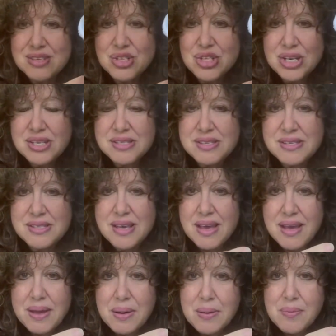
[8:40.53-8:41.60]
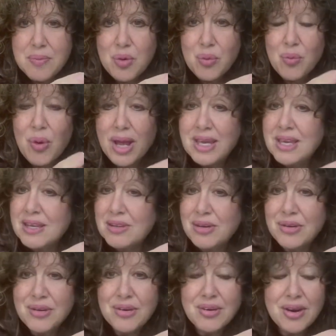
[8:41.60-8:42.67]
just
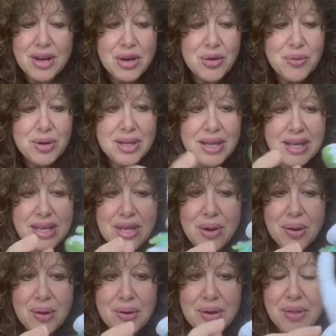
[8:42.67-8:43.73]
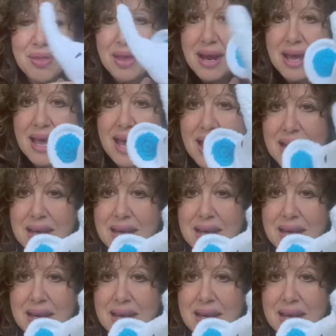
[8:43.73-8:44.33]
regular acrylic yarn that I had